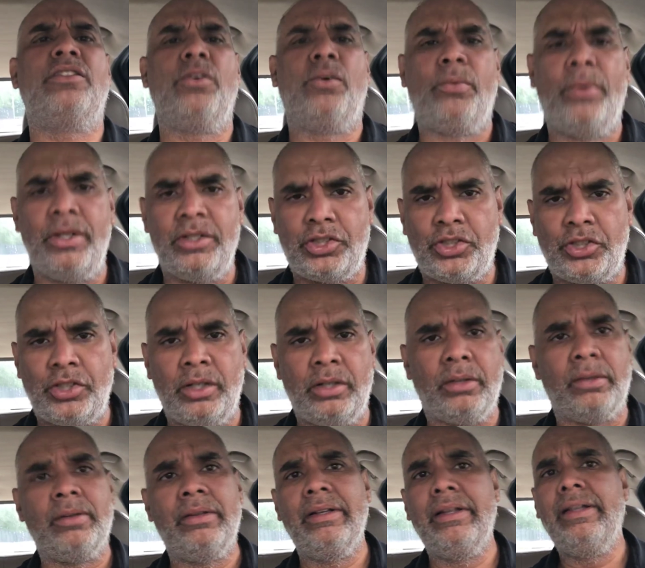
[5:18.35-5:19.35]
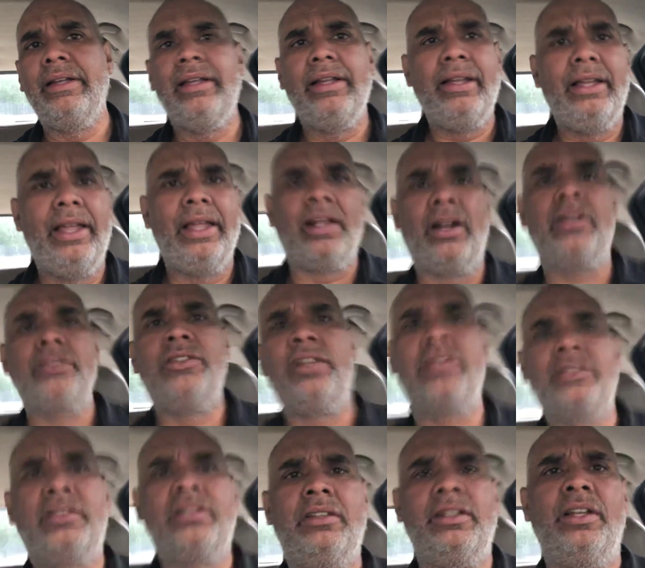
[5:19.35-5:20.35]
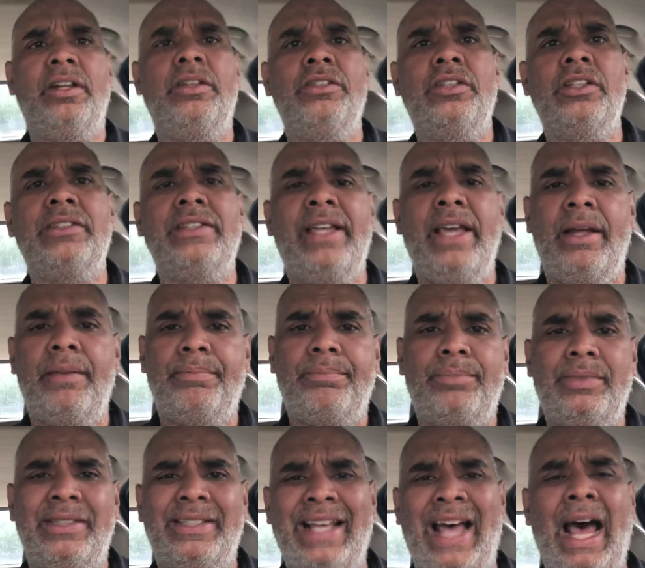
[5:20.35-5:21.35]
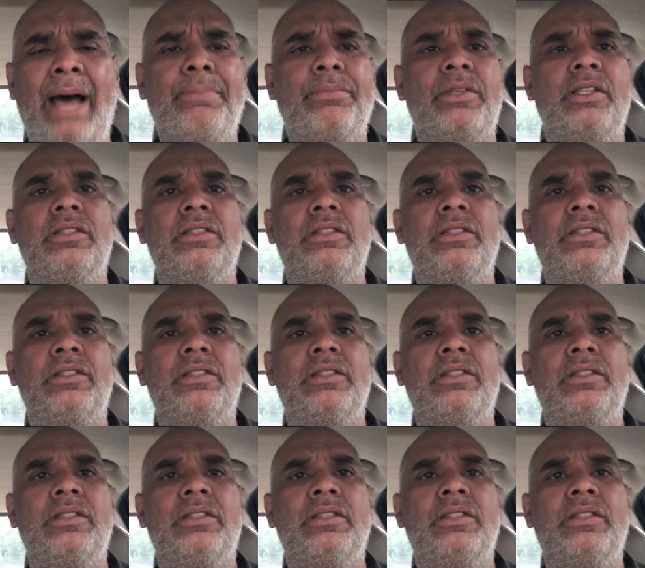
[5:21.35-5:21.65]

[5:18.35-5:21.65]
the windshield, it'll just get zapped or